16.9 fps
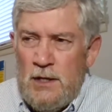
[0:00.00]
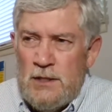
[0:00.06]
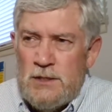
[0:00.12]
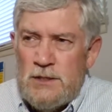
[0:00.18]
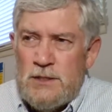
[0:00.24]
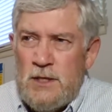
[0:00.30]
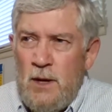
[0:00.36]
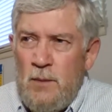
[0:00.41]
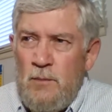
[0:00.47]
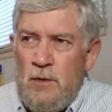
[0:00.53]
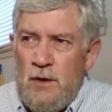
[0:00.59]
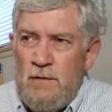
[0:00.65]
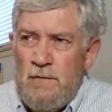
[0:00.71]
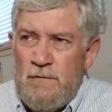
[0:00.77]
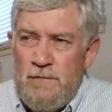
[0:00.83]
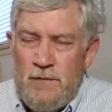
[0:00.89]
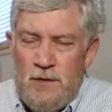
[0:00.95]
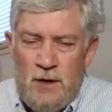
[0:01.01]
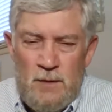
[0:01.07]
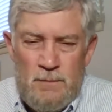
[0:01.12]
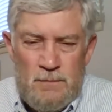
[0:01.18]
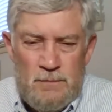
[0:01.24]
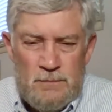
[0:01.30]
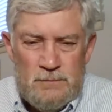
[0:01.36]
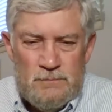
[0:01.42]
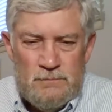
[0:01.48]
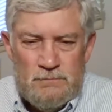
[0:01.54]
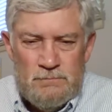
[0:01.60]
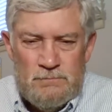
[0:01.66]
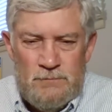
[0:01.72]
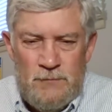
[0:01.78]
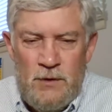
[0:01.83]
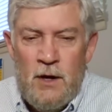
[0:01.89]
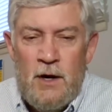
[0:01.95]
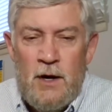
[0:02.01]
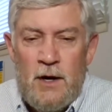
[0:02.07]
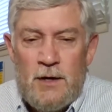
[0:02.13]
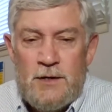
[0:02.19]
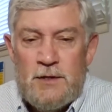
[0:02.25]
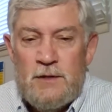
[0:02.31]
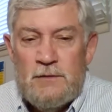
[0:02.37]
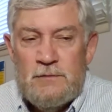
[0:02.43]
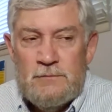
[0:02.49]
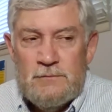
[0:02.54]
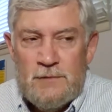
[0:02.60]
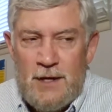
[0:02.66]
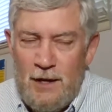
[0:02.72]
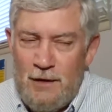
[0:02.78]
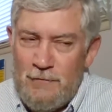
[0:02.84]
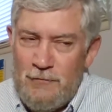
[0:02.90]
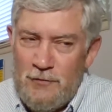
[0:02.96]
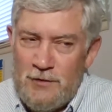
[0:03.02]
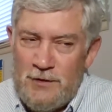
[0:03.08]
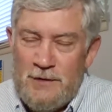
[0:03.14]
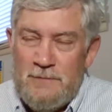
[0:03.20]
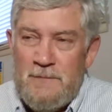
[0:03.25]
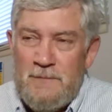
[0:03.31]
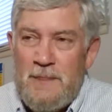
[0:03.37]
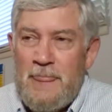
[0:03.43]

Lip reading: someone from not California